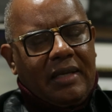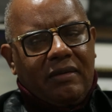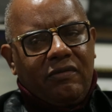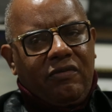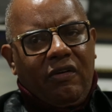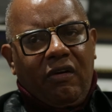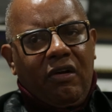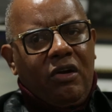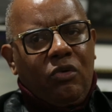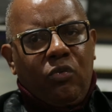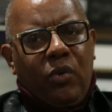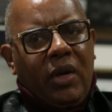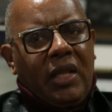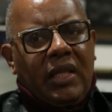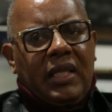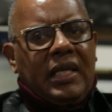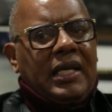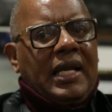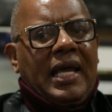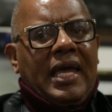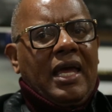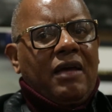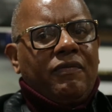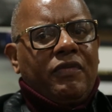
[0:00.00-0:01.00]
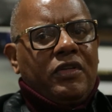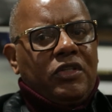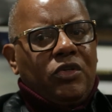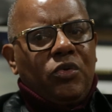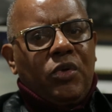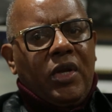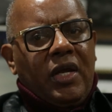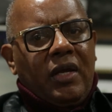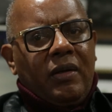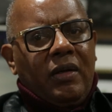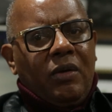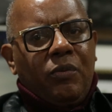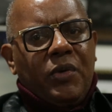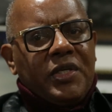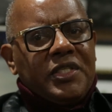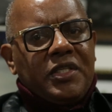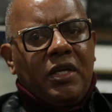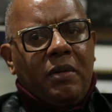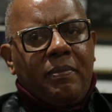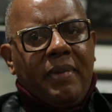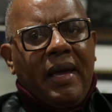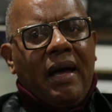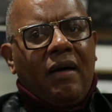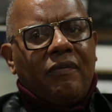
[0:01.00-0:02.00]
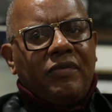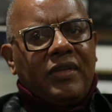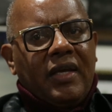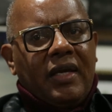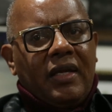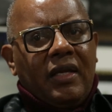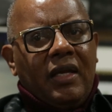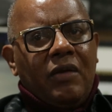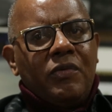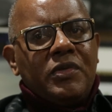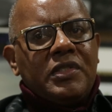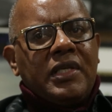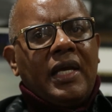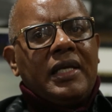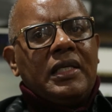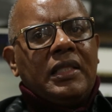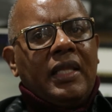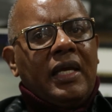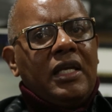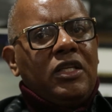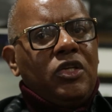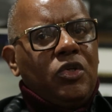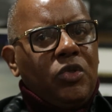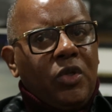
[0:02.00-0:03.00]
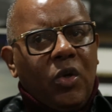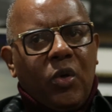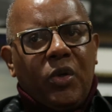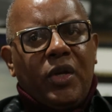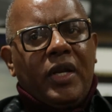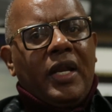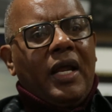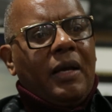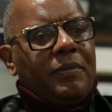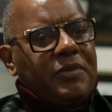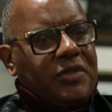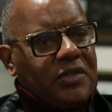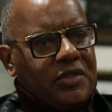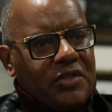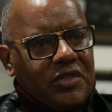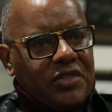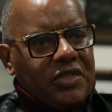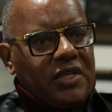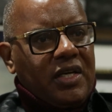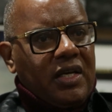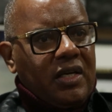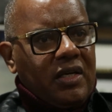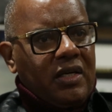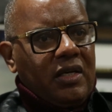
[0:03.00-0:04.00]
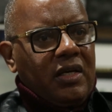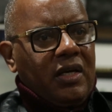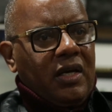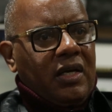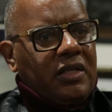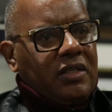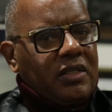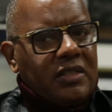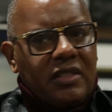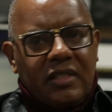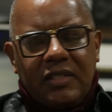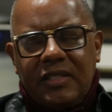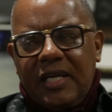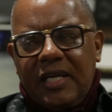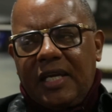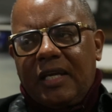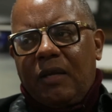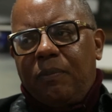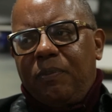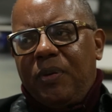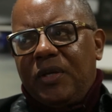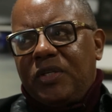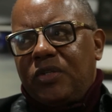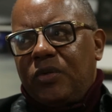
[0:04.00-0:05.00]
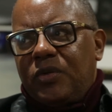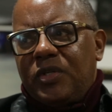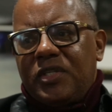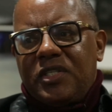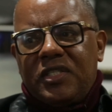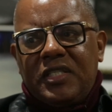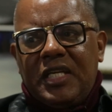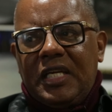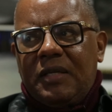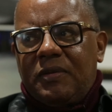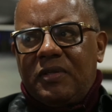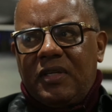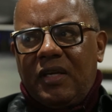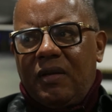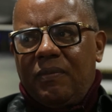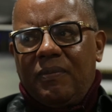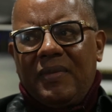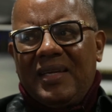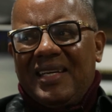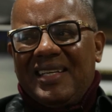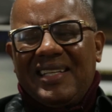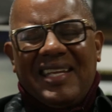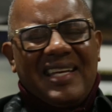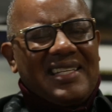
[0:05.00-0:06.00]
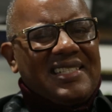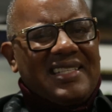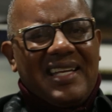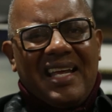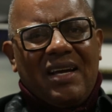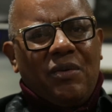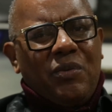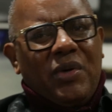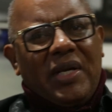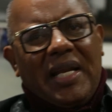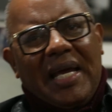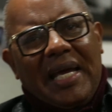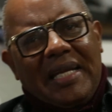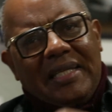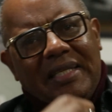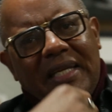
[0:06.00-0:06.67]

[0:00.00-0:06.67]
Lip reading: Very rarely did I ever do that. It wasn't about that. It was like letting you know that I'm sincere. Just to take a picture on the sneak tip, that's not what I